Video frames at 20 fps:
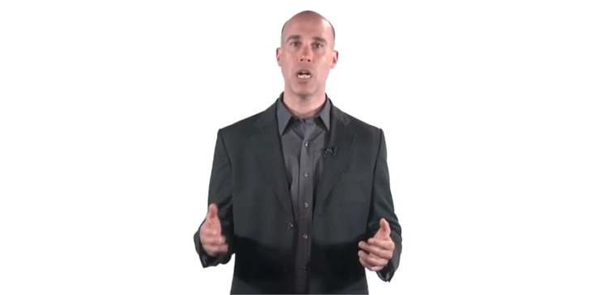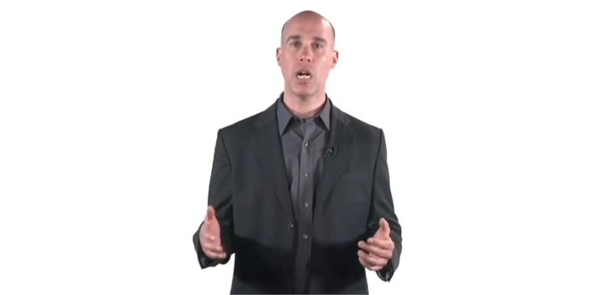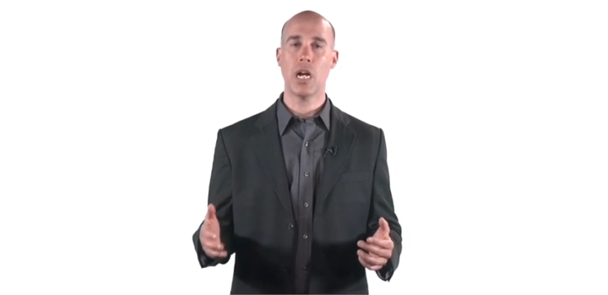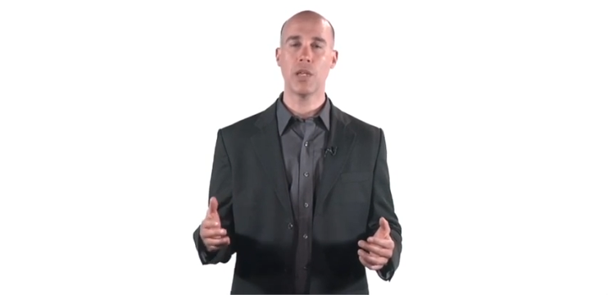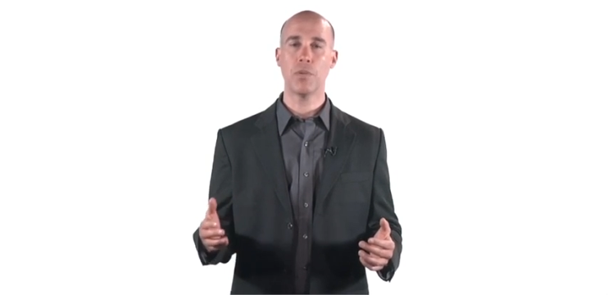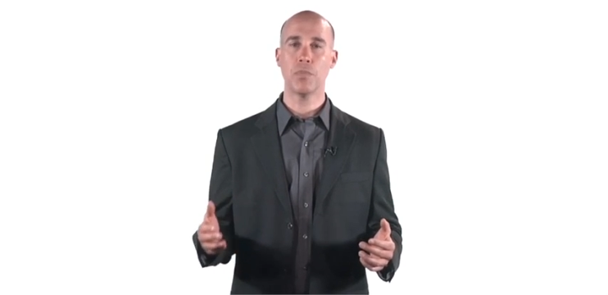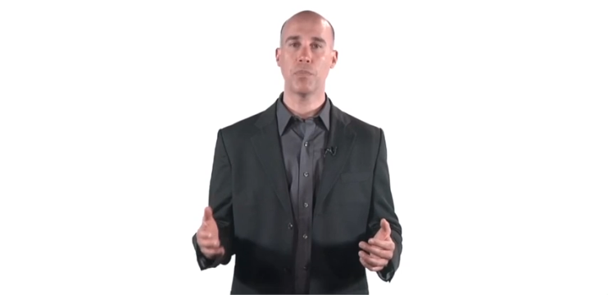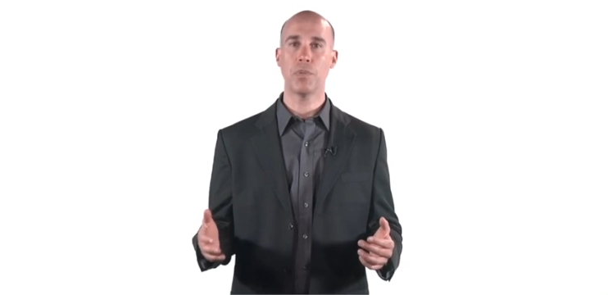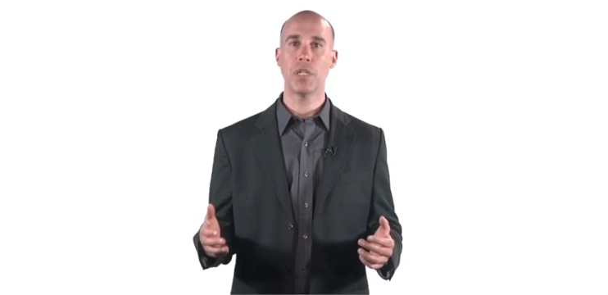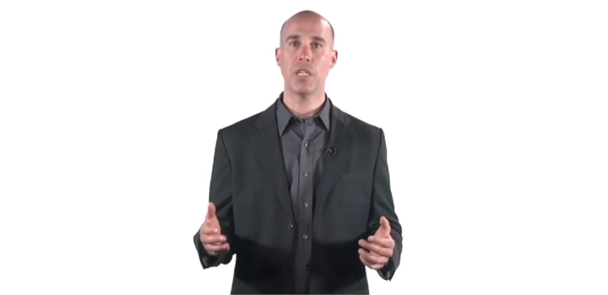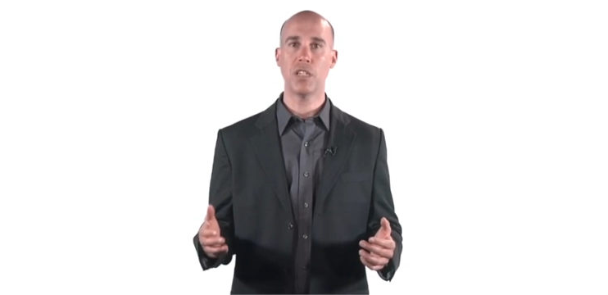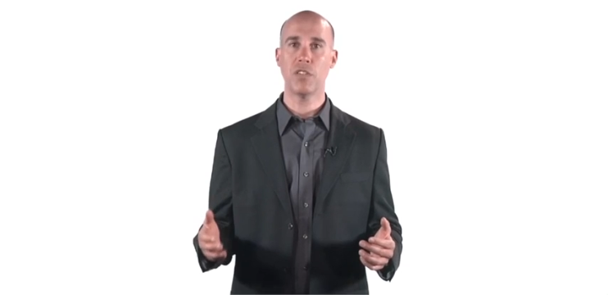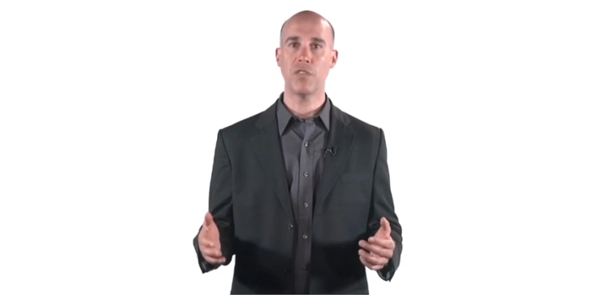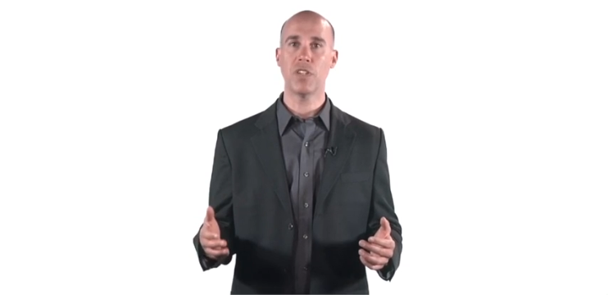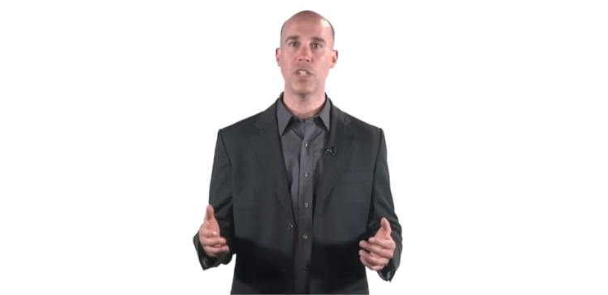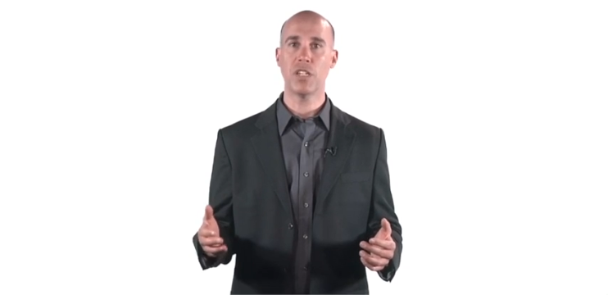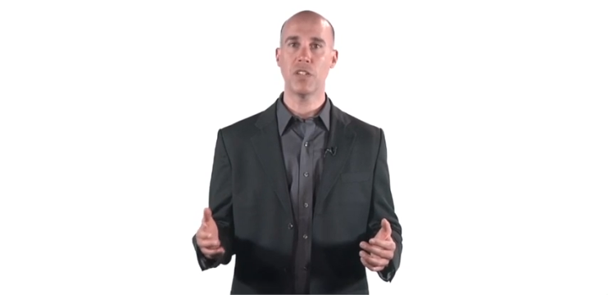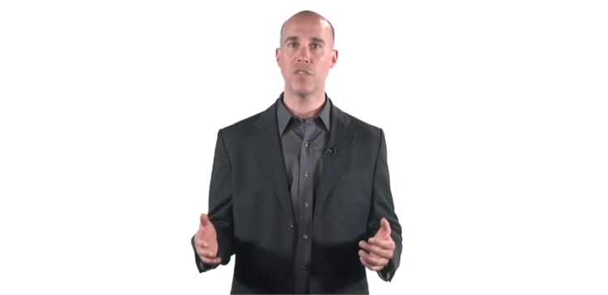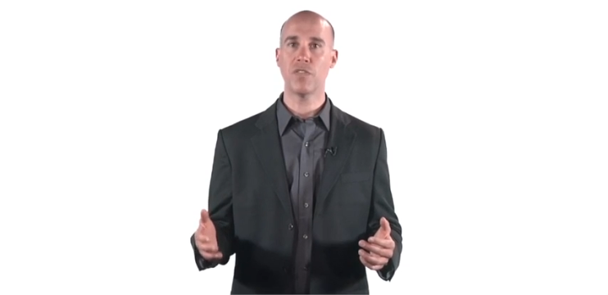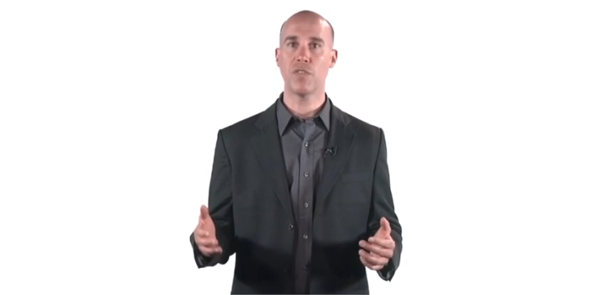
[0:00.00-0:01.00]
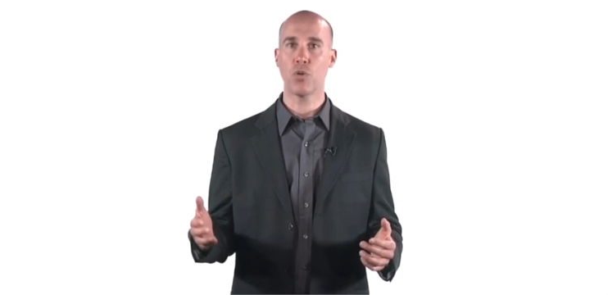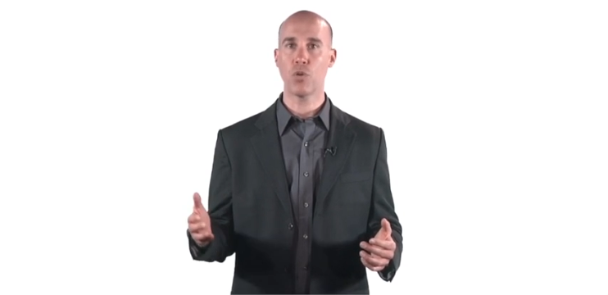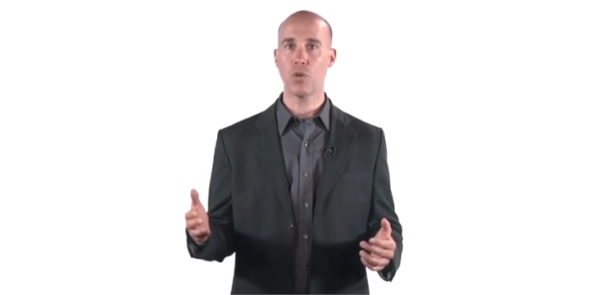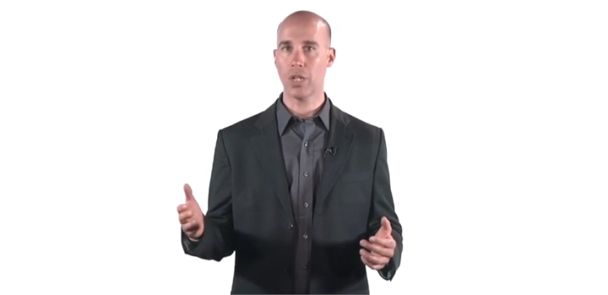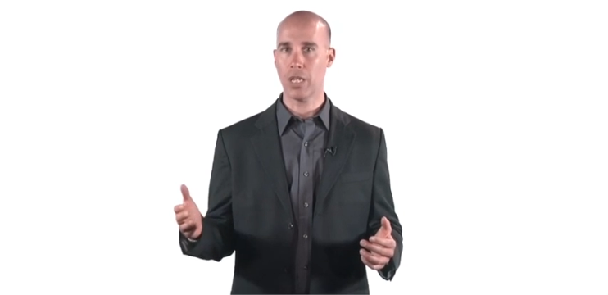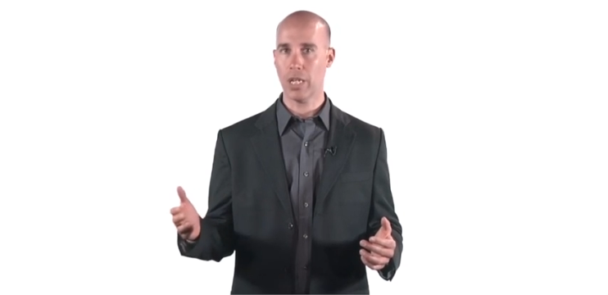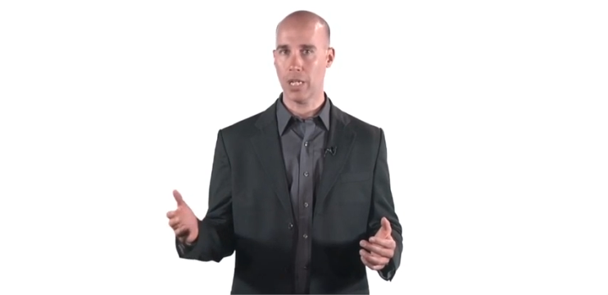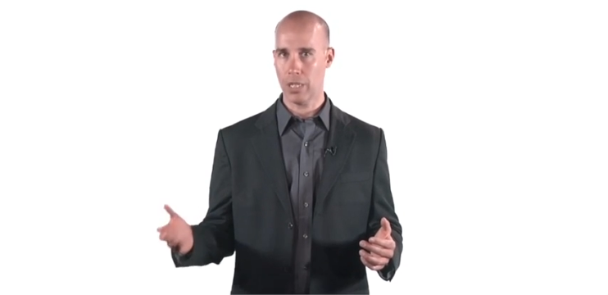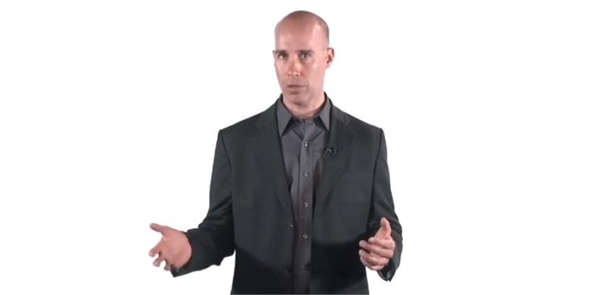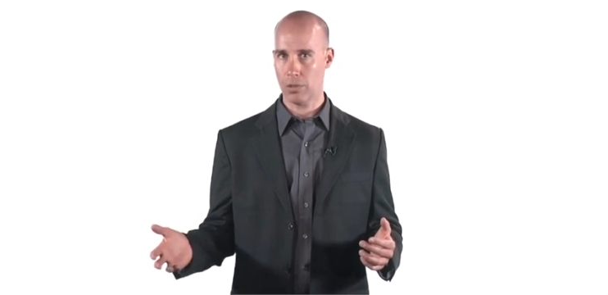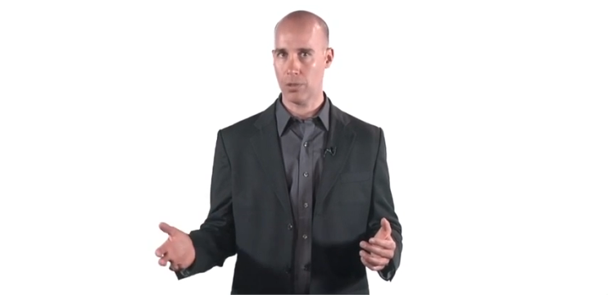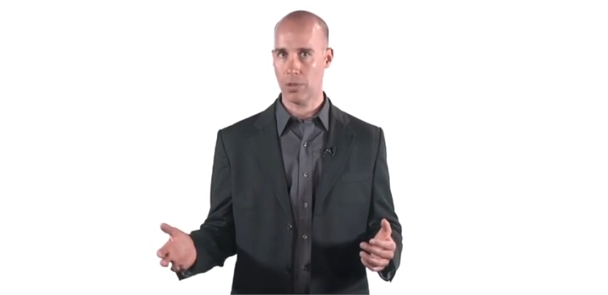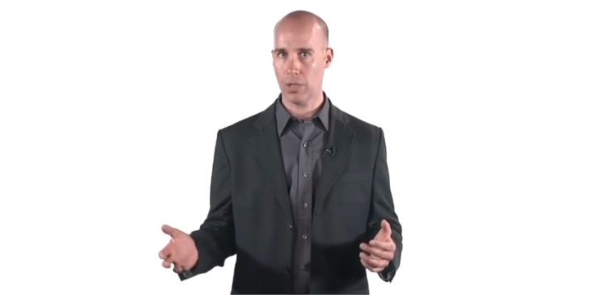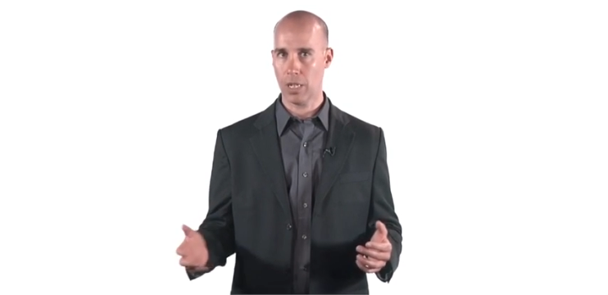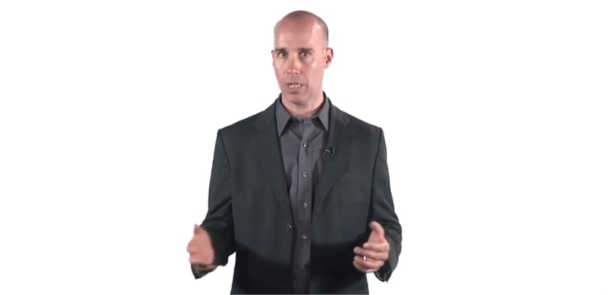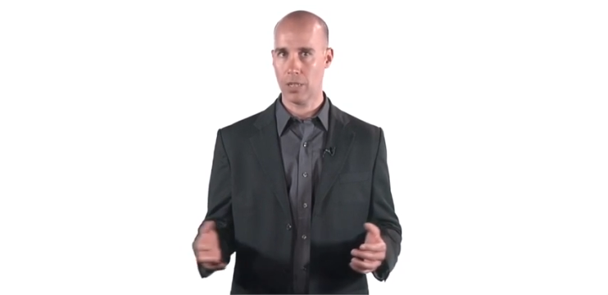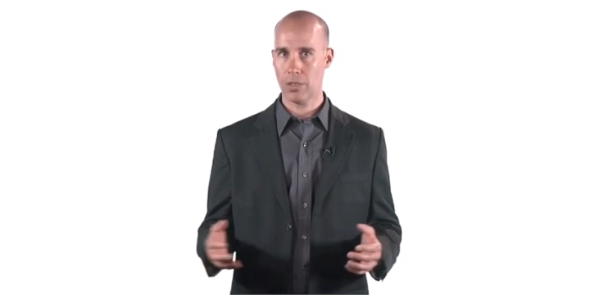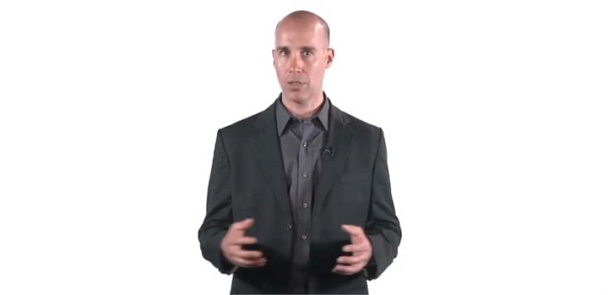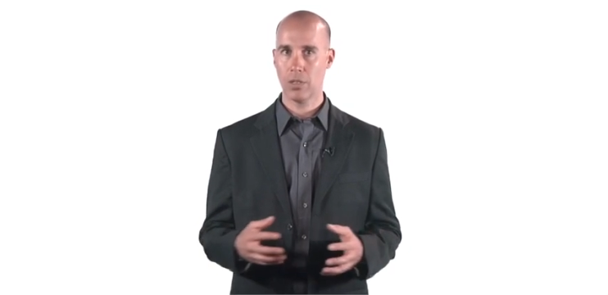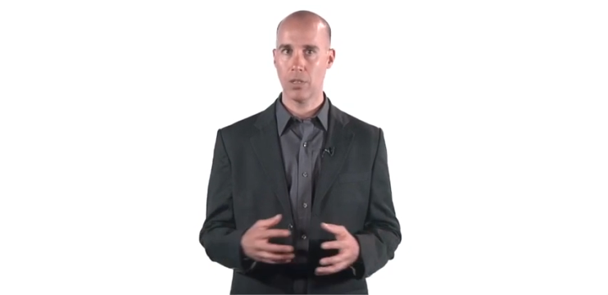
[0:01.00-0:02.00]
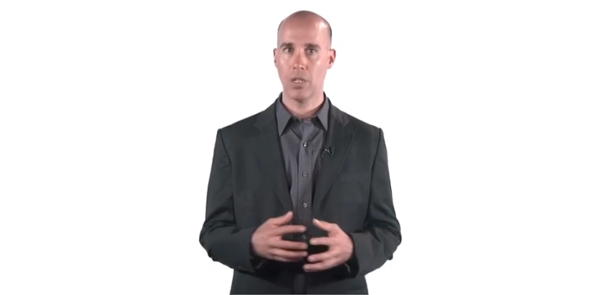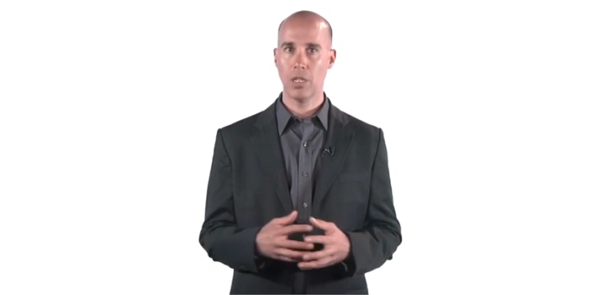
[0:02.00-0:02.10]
IPv4 internet.